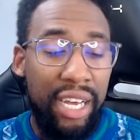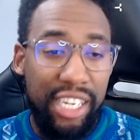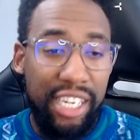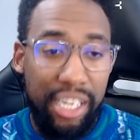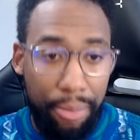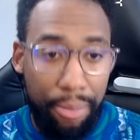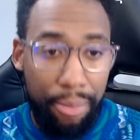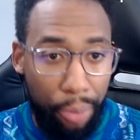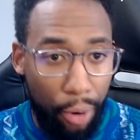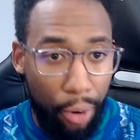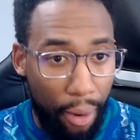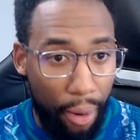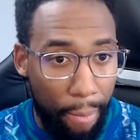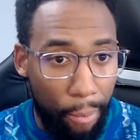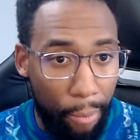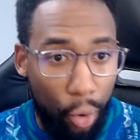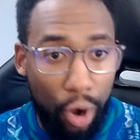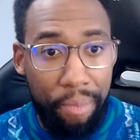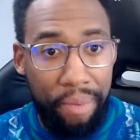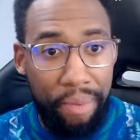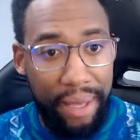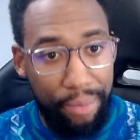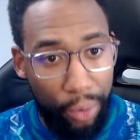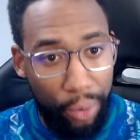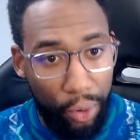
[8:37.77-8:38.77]
to put more
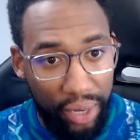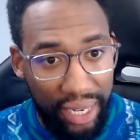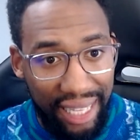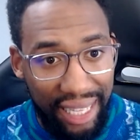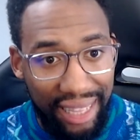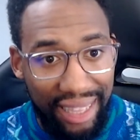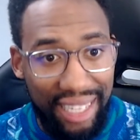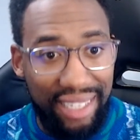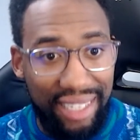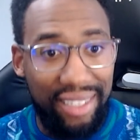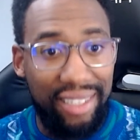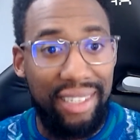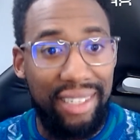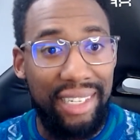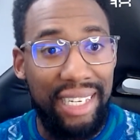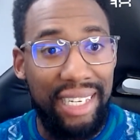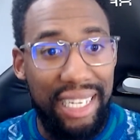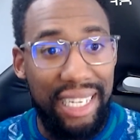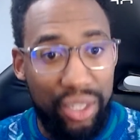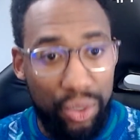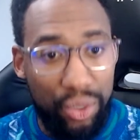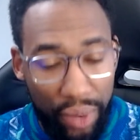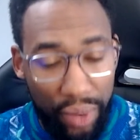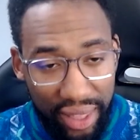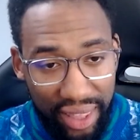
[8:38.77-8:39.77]
people in the
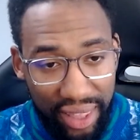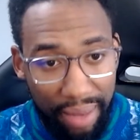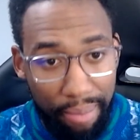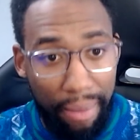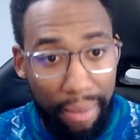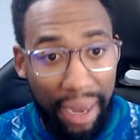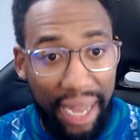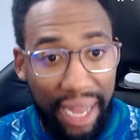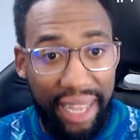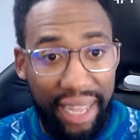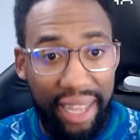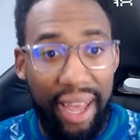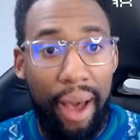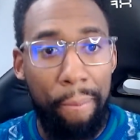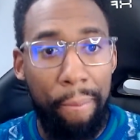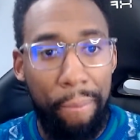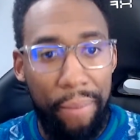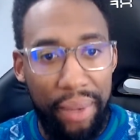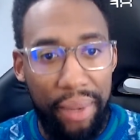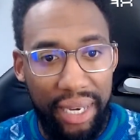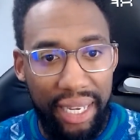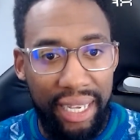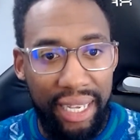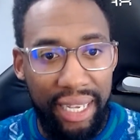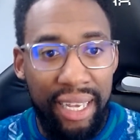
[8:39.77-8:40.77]
seats within my
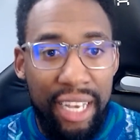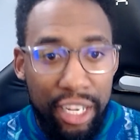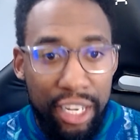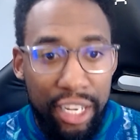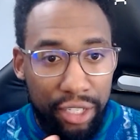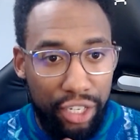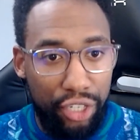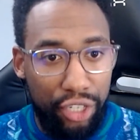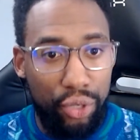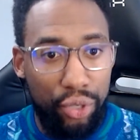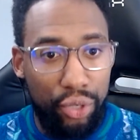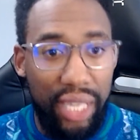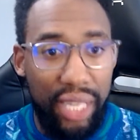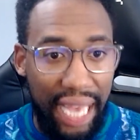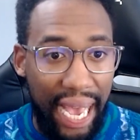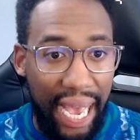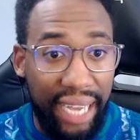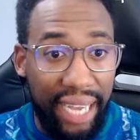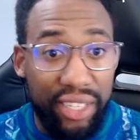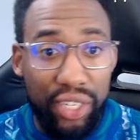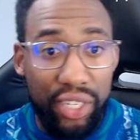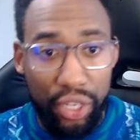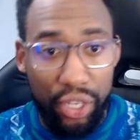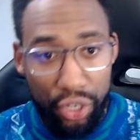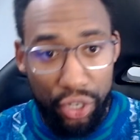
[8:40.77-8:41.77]
company to do the
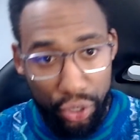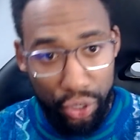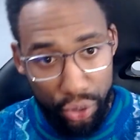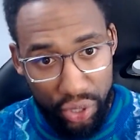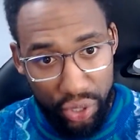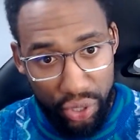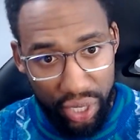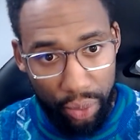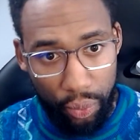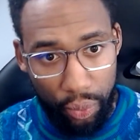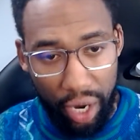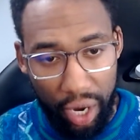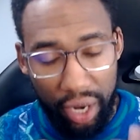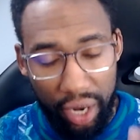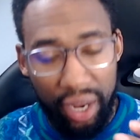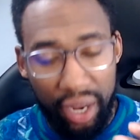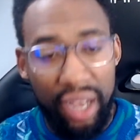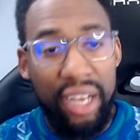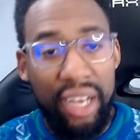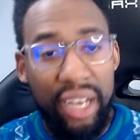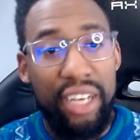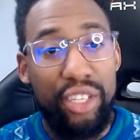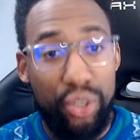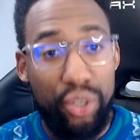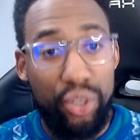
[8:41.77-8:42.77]
execution work.
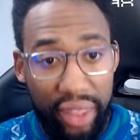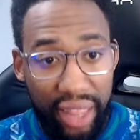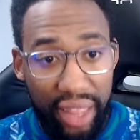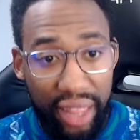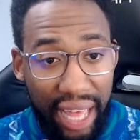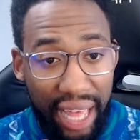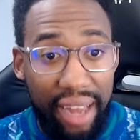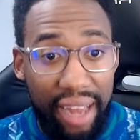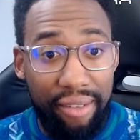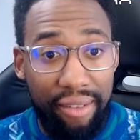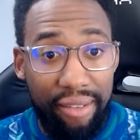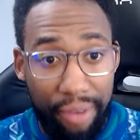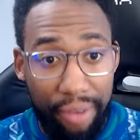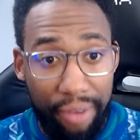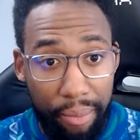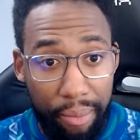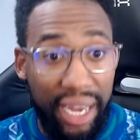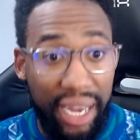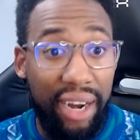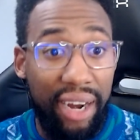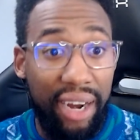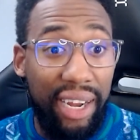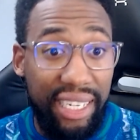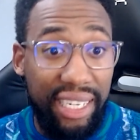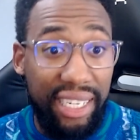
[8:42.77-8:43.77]
So then from there,
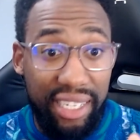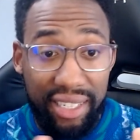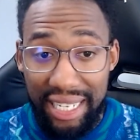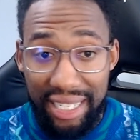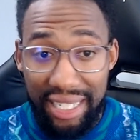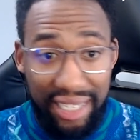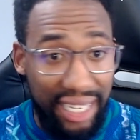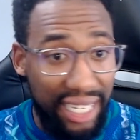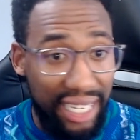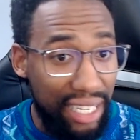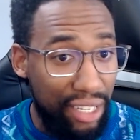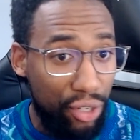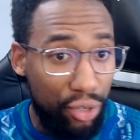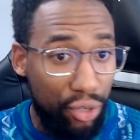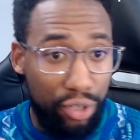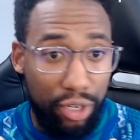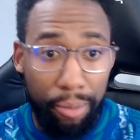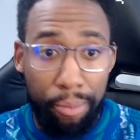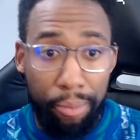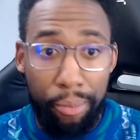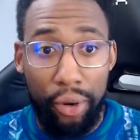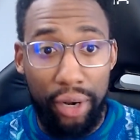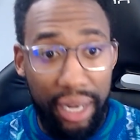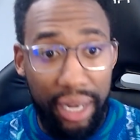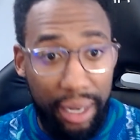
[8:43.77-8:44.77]
I just continue to
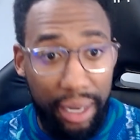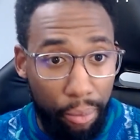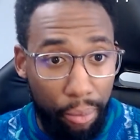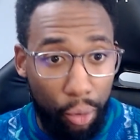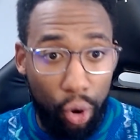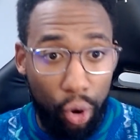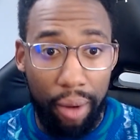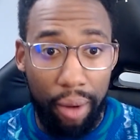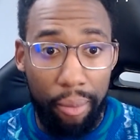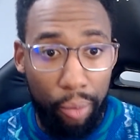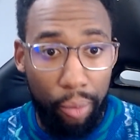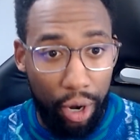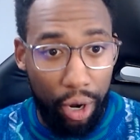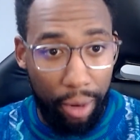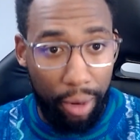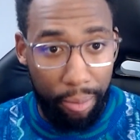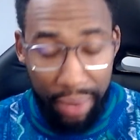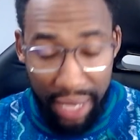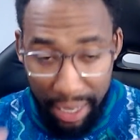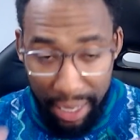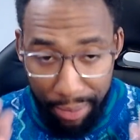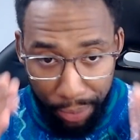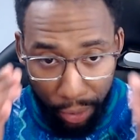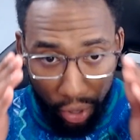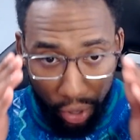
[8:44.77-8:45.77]
put in more and more
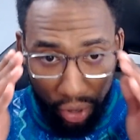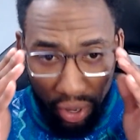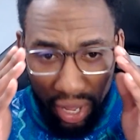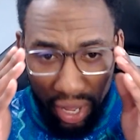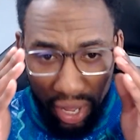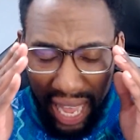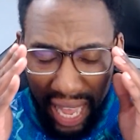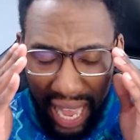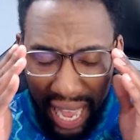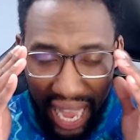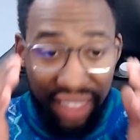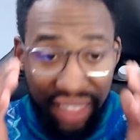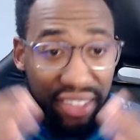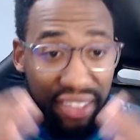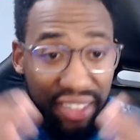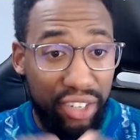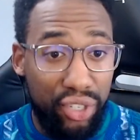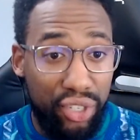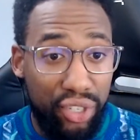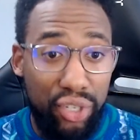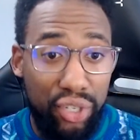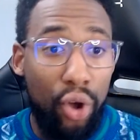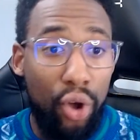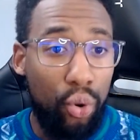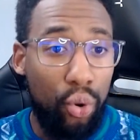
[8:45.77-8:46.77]
people. And there's
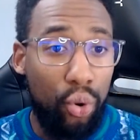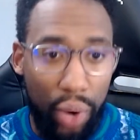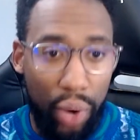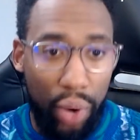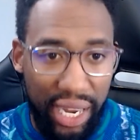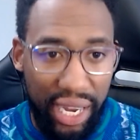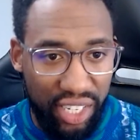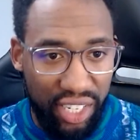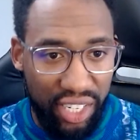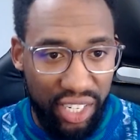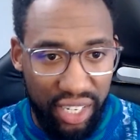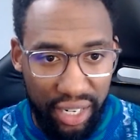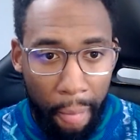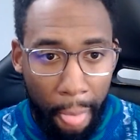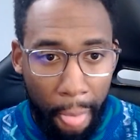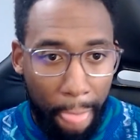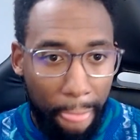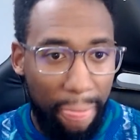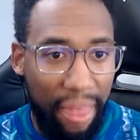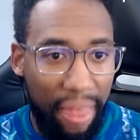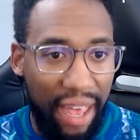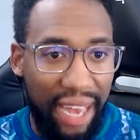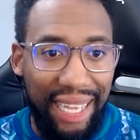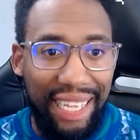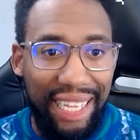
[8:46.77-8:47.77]
no question
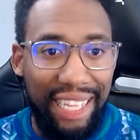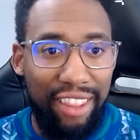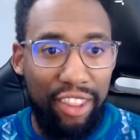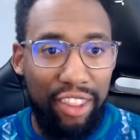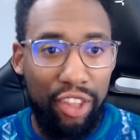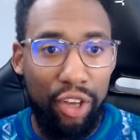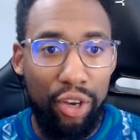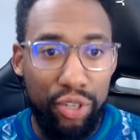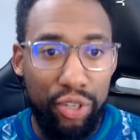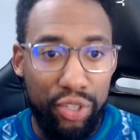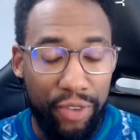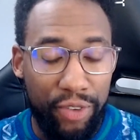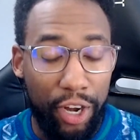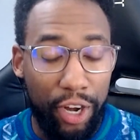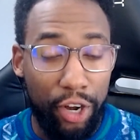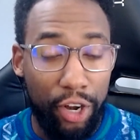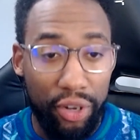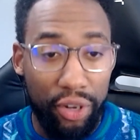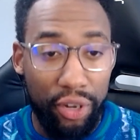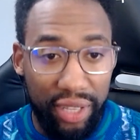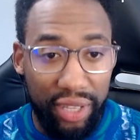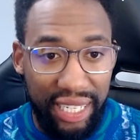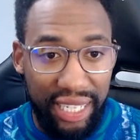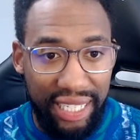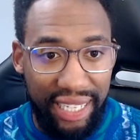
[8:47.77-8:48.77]
that in those
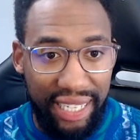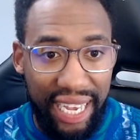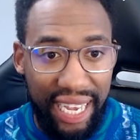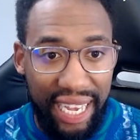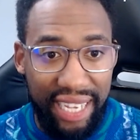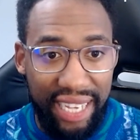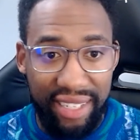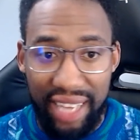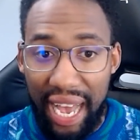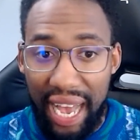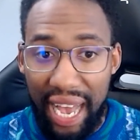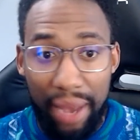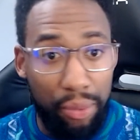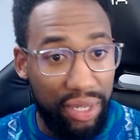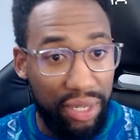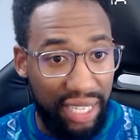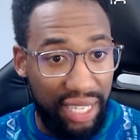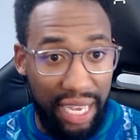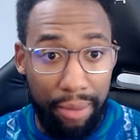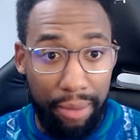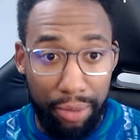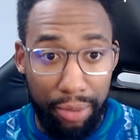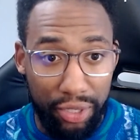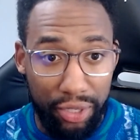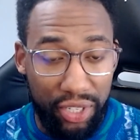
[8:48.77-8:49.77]
early days, I was
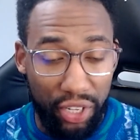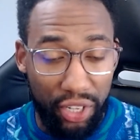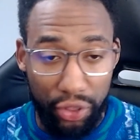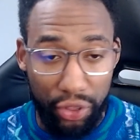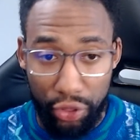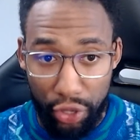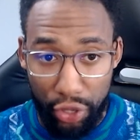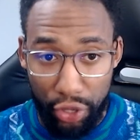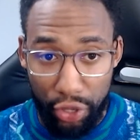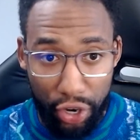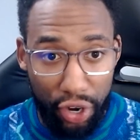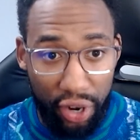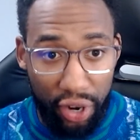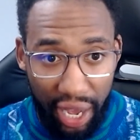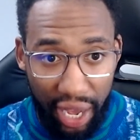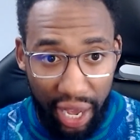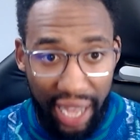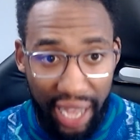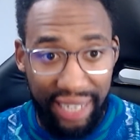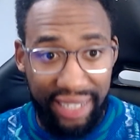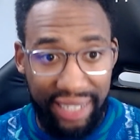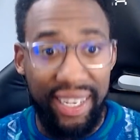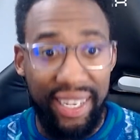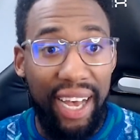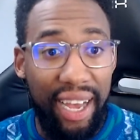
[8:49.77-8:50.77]
able to learn a
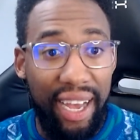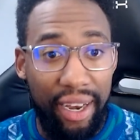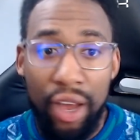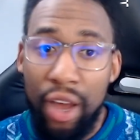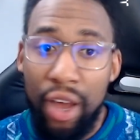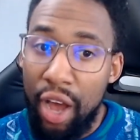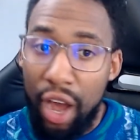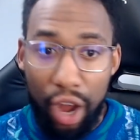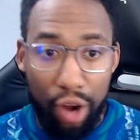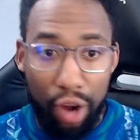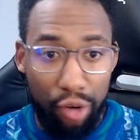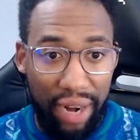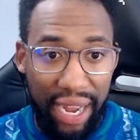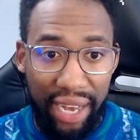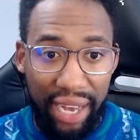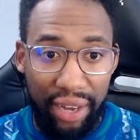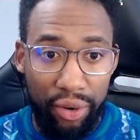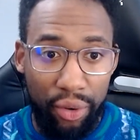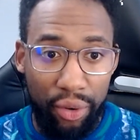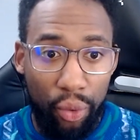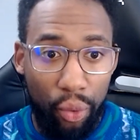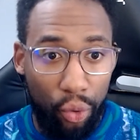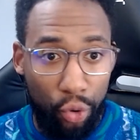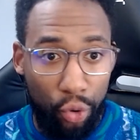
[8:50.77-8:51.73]
ton around